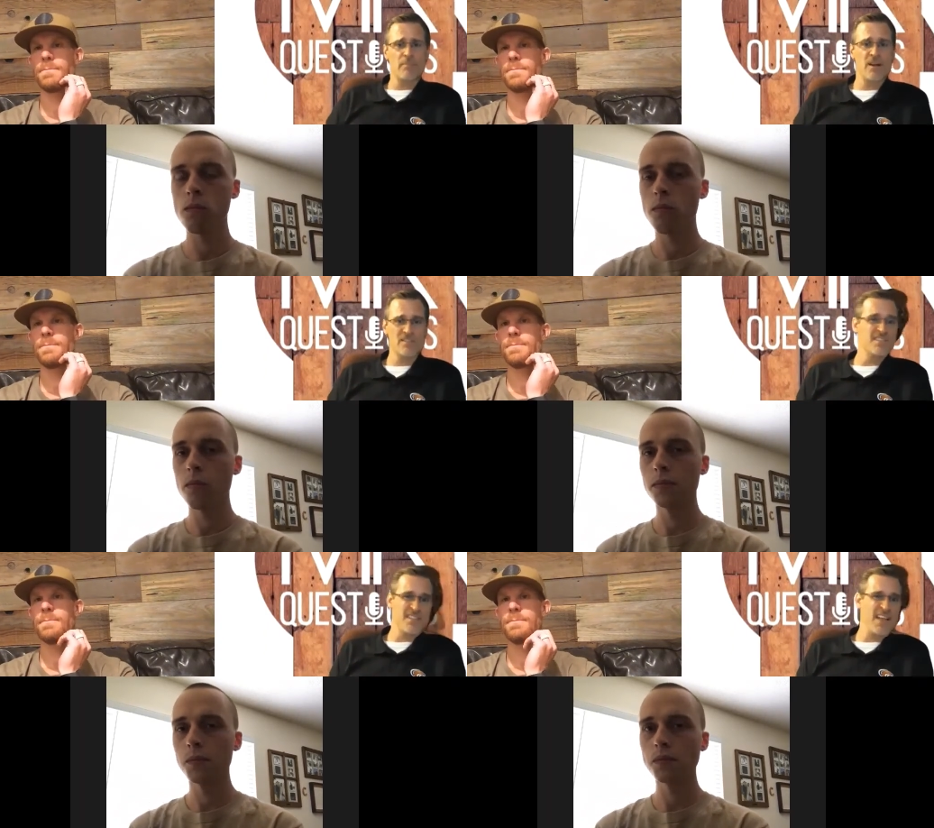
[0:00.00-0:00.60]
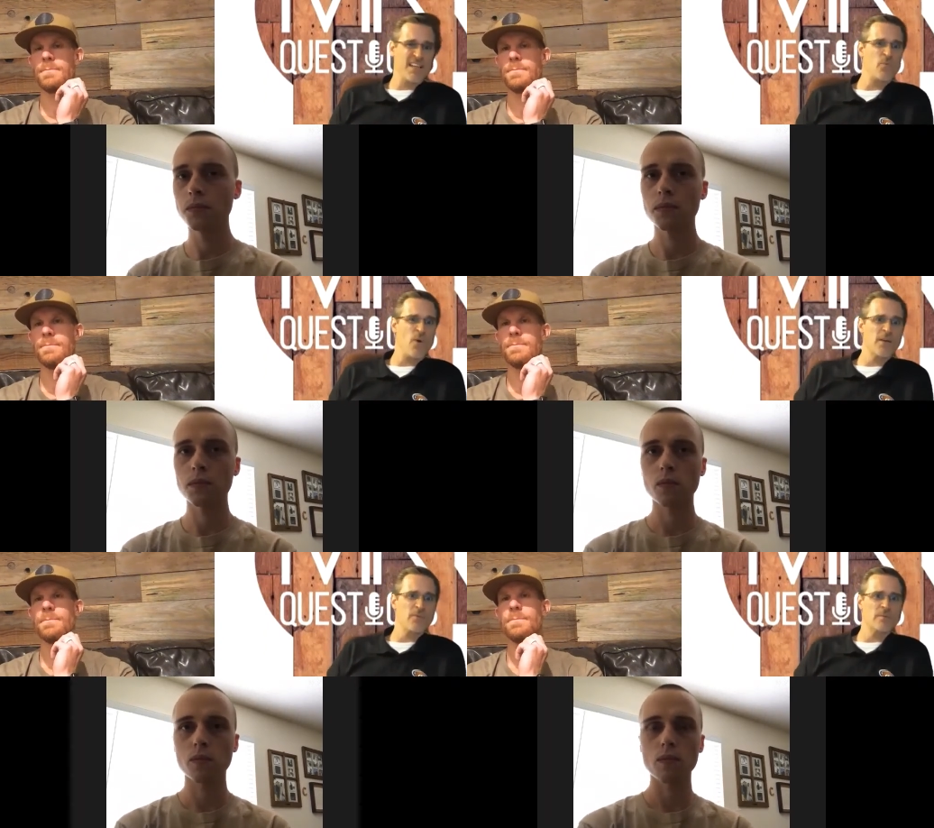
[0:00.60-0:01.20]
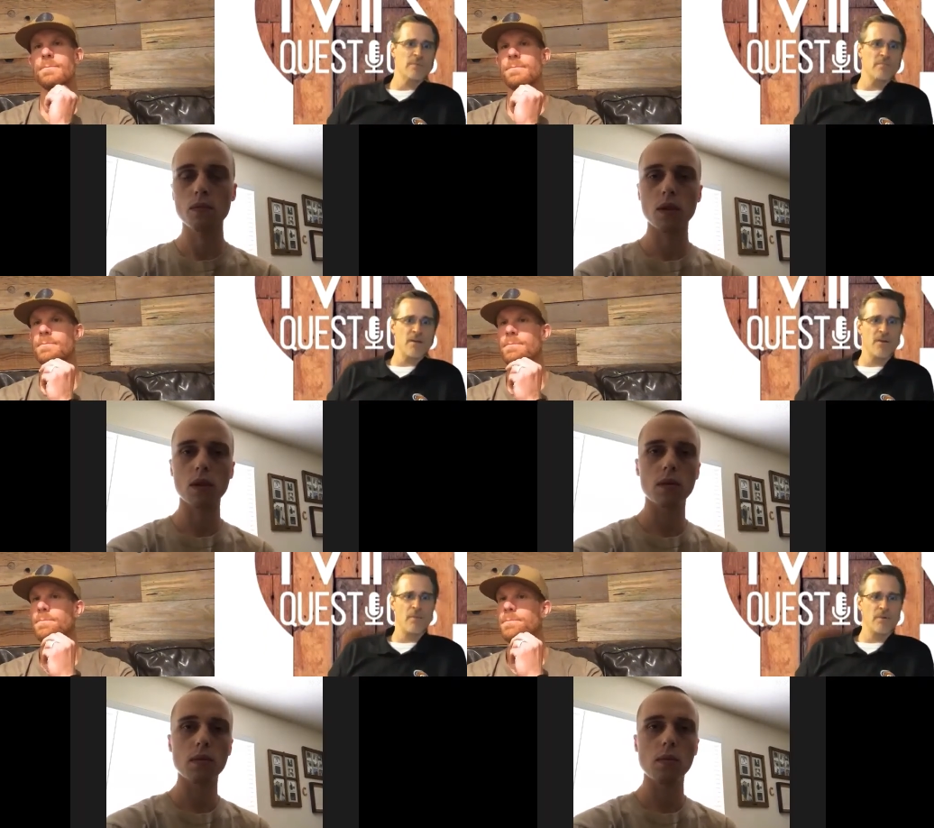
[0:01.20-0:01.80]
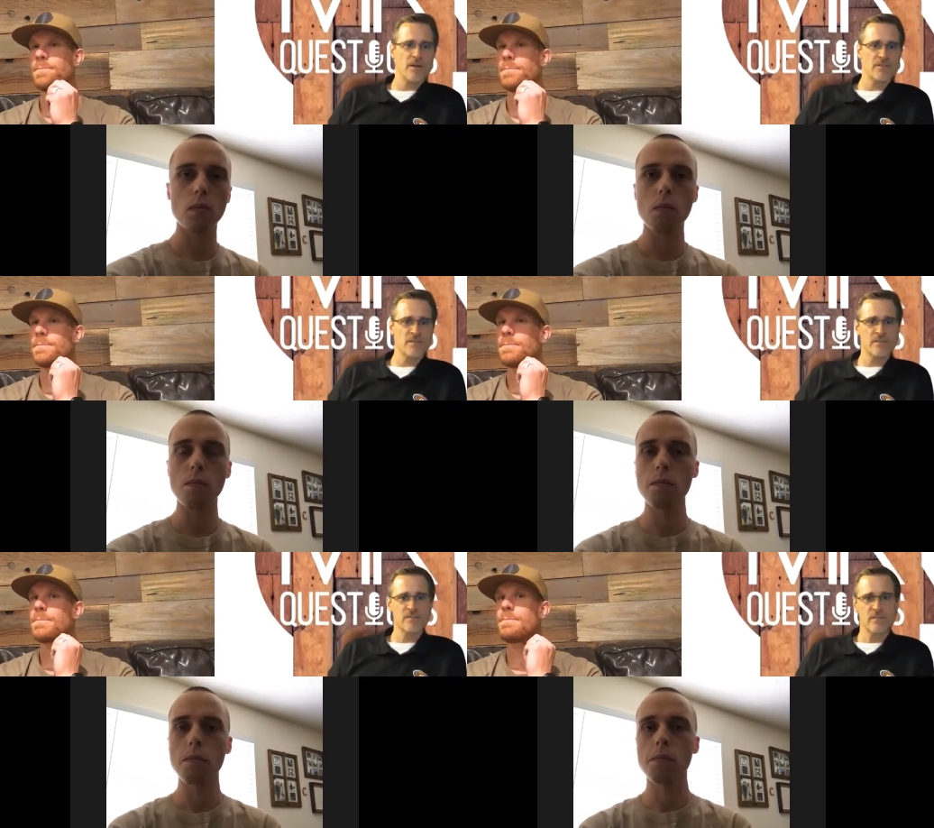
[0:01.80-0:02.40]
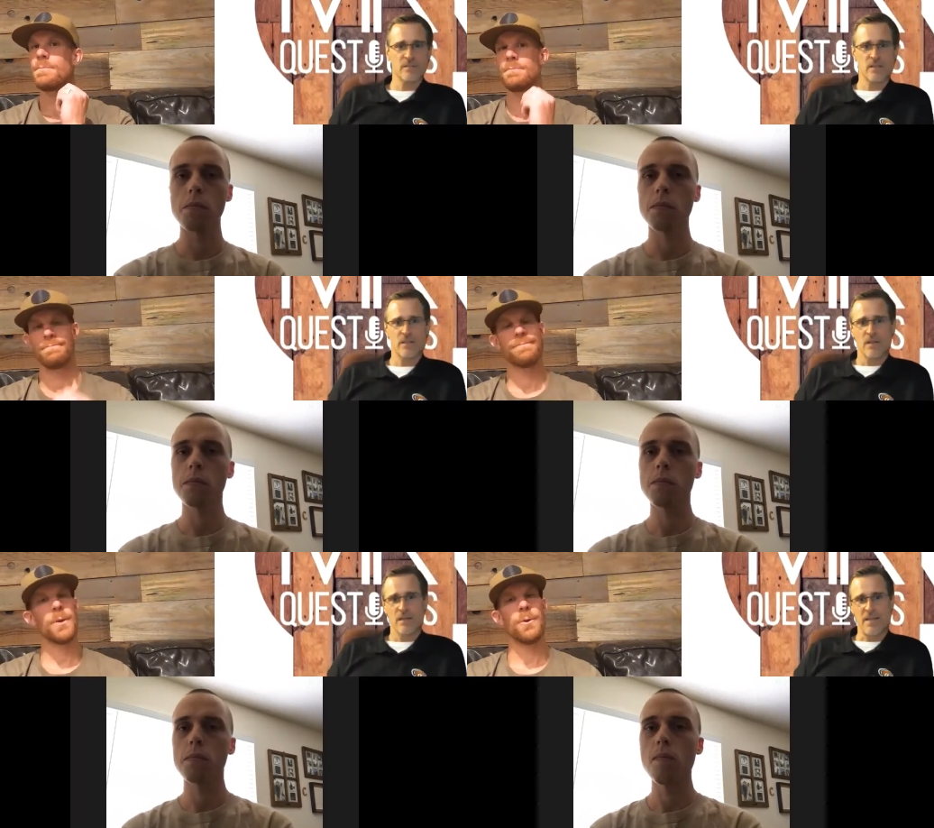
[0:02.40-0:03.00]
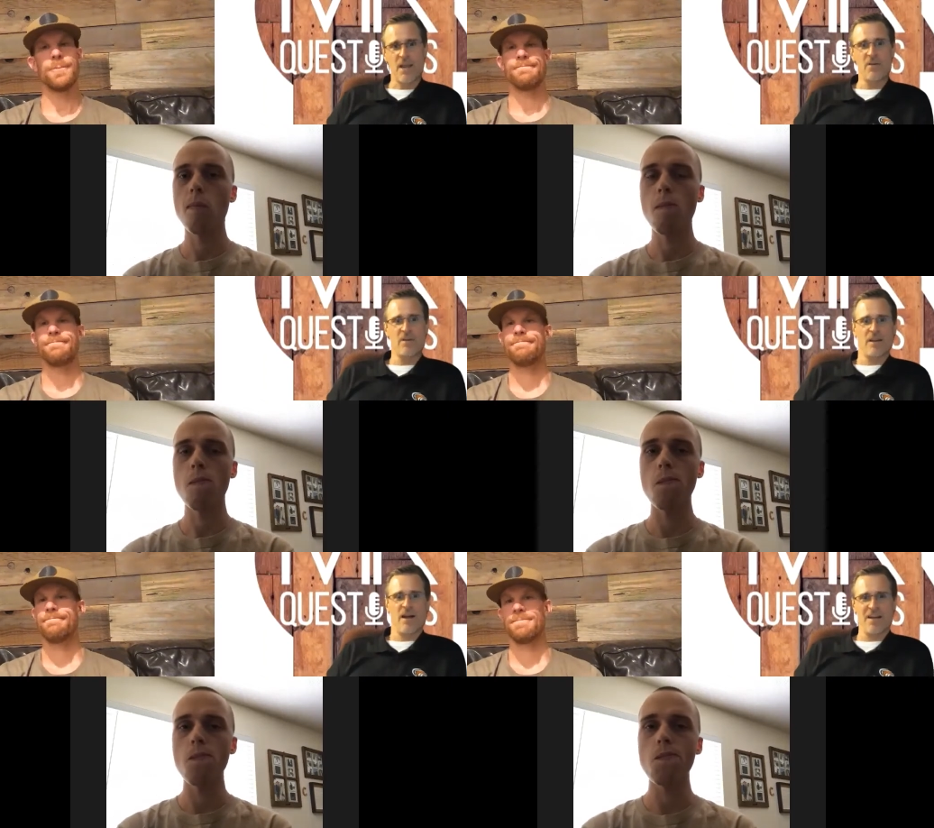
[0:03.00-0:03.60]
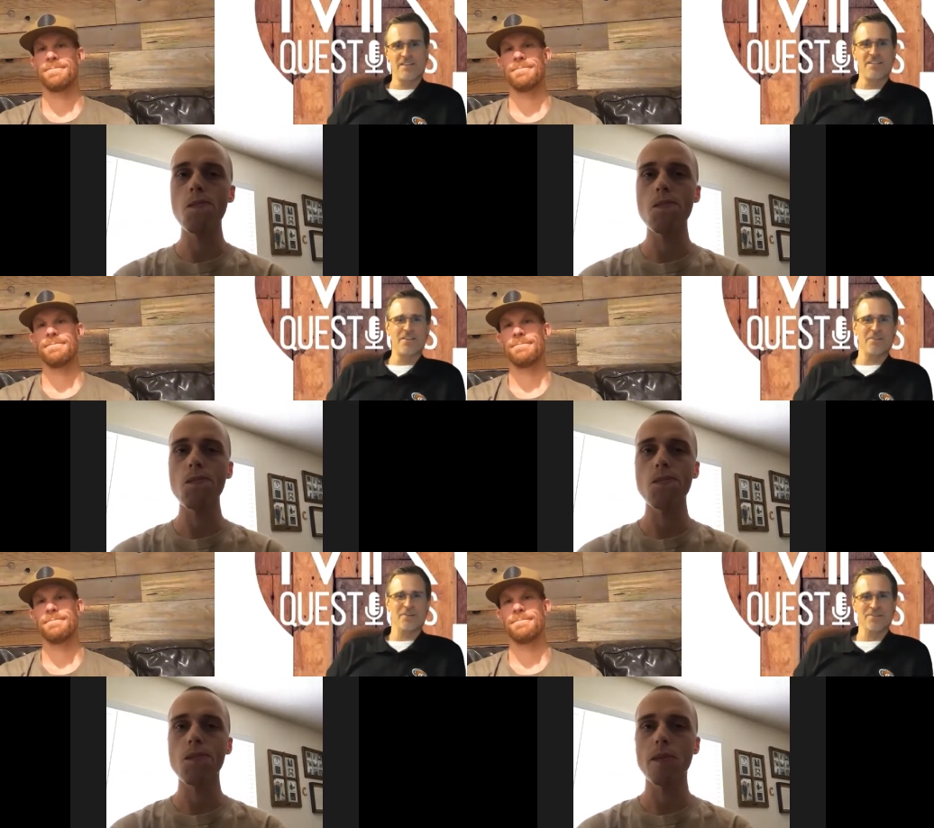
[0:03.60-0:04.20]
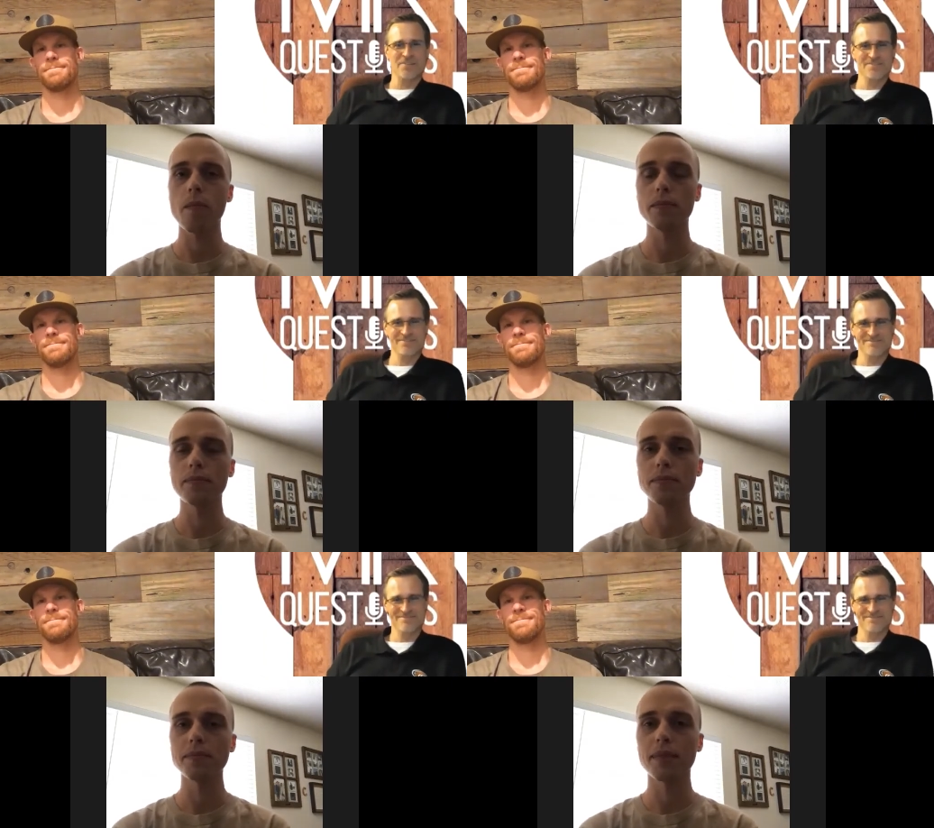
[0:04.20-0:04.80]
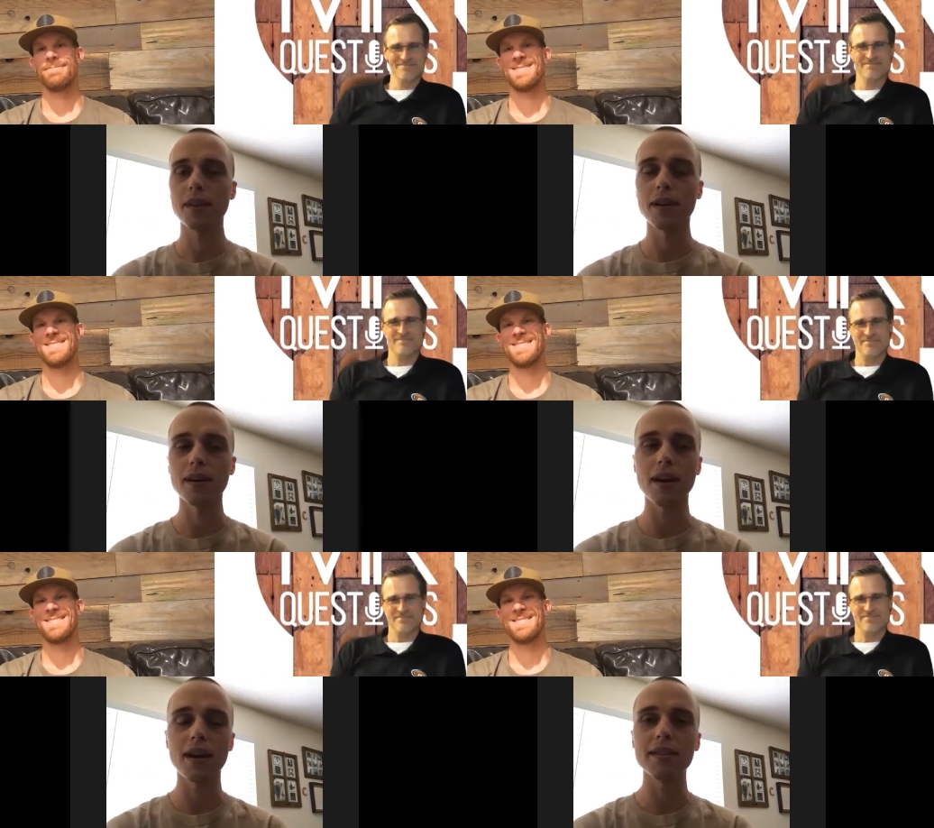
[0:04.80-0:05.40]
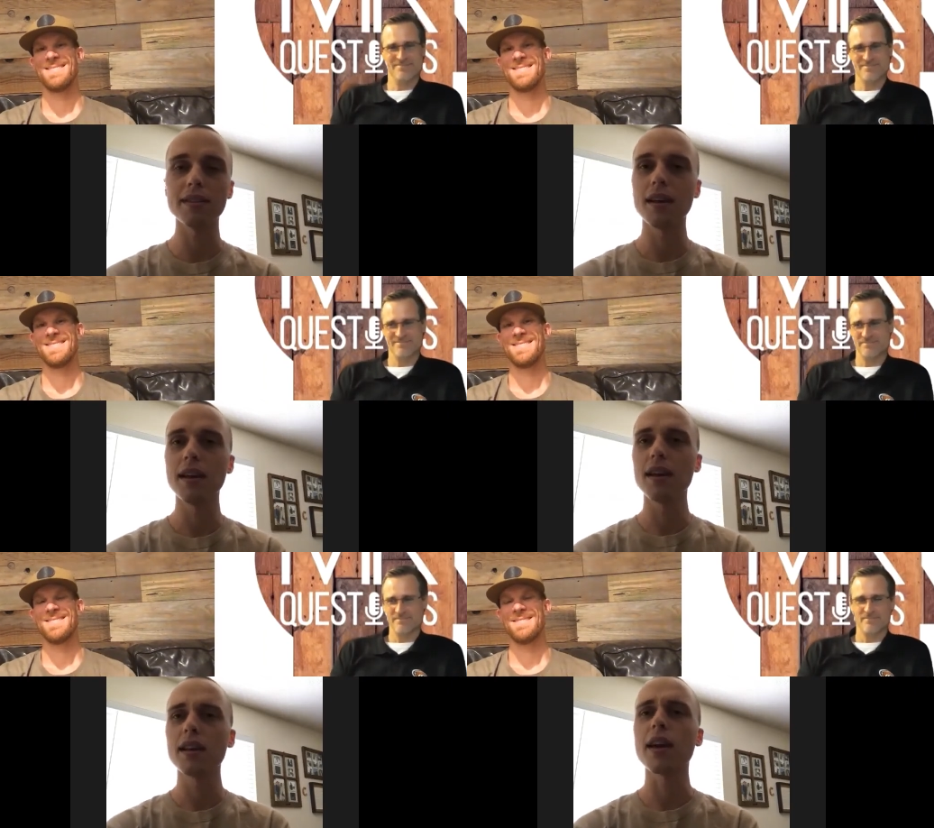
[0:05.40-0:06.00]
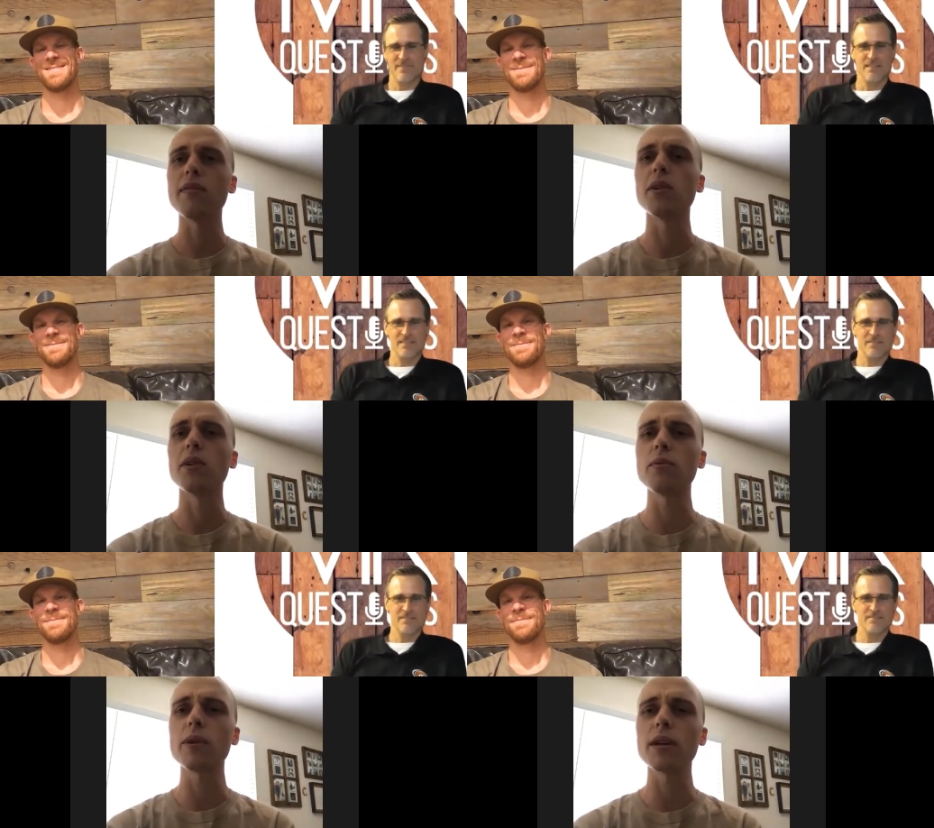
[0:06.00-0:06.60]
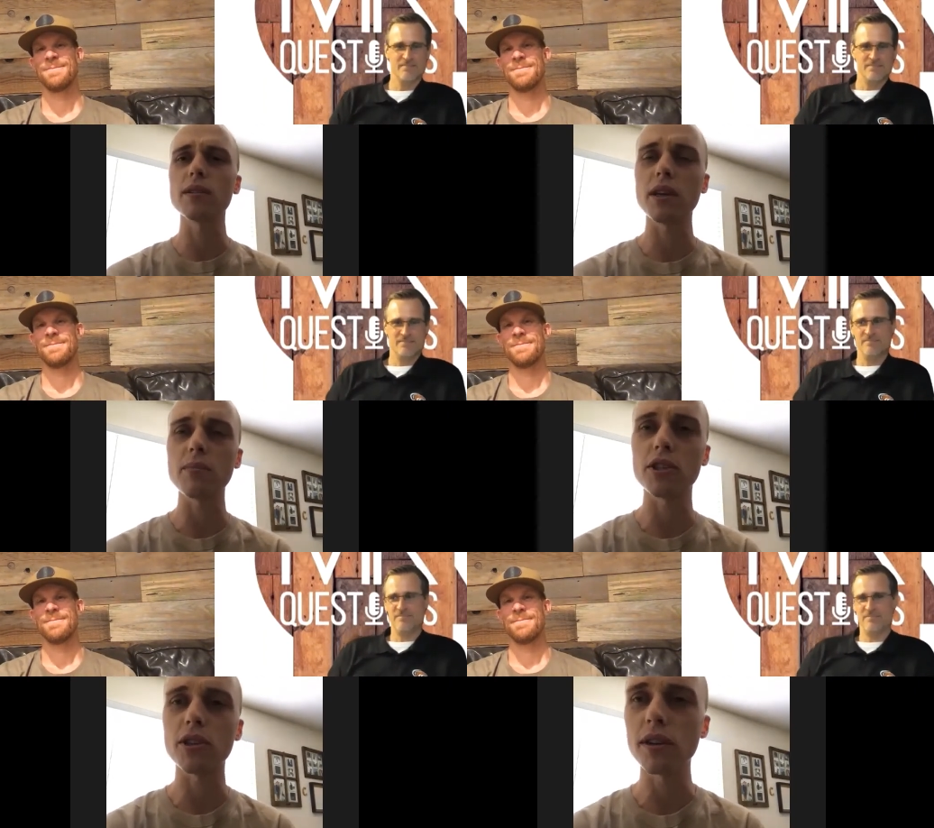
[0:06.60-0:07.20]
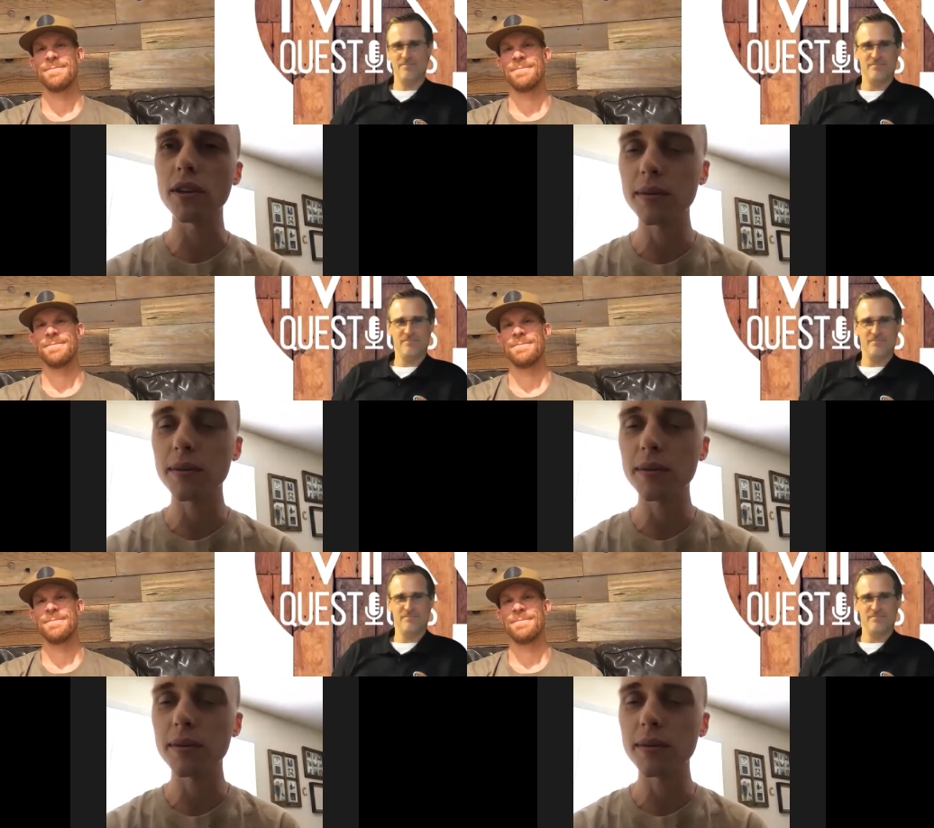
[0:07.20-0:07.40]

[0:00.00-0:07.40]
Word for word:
Speaker 1: process, and that's why it would be my thought process. Cool. Garrett, yeah.
Speaker 2: on to you. All right, Kevin, are we wearing the same shirt,